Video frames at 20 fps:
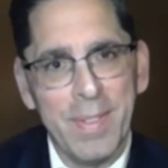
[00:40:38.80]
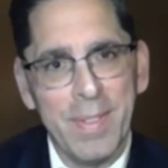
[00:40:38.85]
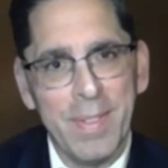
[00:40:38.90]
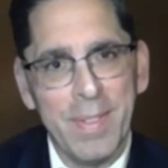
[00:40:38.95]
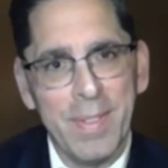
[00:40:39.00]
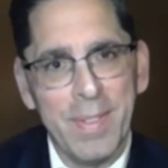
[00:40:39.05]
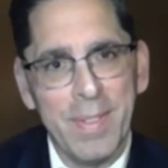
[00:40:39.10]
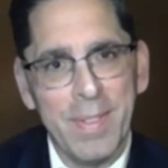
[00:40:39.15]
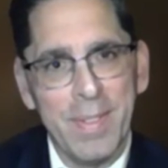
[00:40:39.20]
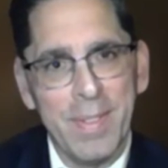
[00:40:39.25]

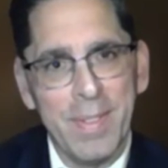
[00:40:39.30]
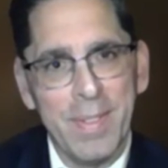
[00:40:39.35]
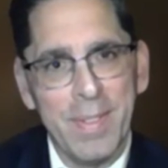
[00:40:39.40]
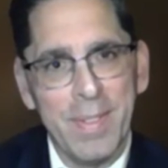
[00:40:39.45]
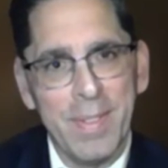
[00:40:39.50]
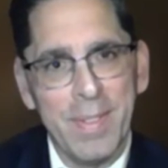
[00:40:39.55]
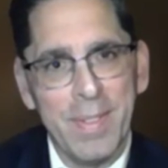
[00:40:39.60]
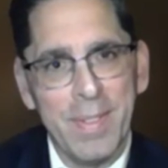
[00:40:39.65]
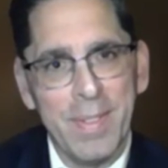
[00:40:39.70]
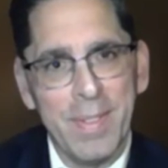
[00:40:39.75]

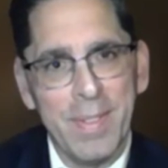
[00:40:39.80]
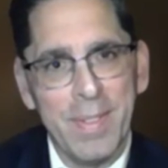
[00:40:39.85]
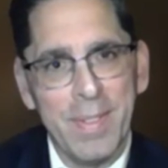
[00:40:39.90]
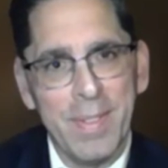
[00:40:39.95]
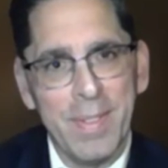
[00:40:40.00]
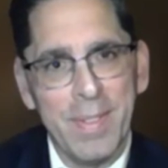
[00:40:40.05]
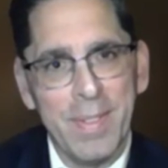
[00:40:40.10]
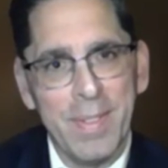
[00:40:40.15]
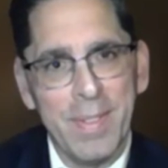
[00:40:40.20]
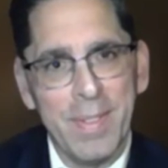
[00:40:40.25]

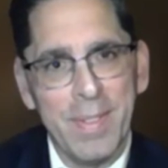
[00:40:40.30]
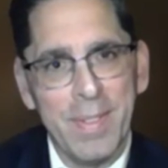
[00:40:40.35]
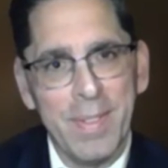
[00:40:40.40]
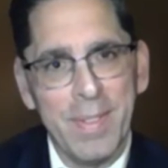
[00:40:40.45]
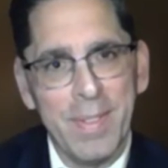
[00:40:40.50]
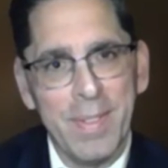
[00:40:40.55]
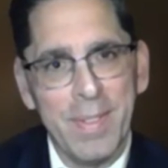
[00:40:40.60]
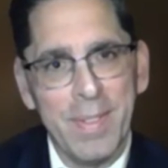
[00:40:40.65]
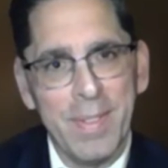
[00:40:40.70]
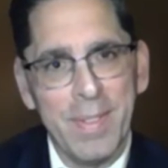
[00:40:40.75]

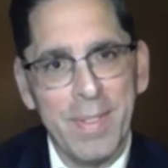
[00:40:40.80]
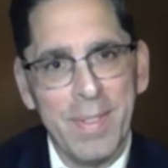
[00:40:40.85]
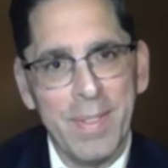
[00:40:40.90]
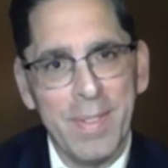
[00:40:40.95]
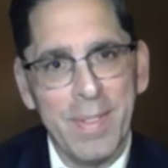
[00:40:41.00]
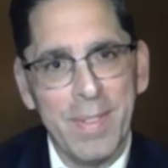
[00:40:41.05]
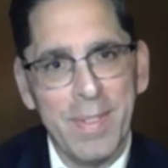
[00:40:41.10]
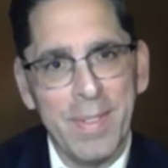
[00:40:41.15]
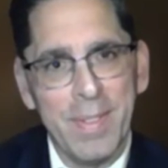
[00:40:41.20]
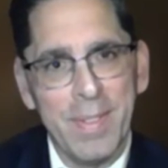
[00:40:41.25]

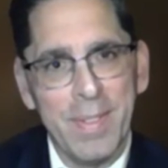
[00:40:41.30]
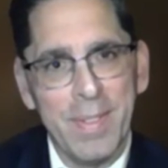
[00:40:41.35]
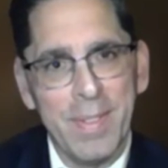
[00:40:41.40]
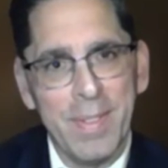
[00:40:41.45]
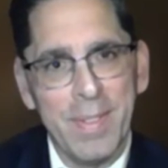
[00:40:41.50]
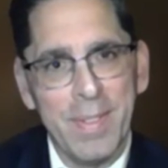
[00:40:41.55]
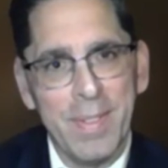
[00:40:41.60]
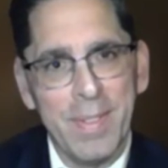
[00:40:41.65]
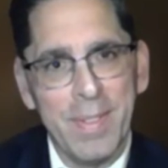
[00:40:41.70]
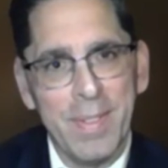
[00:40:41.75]

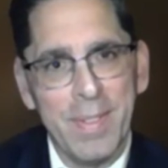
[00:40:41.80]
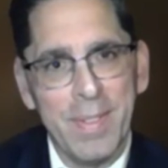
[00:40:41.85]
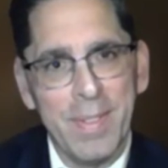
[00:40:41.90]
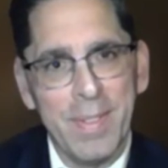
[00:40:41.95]
(silent)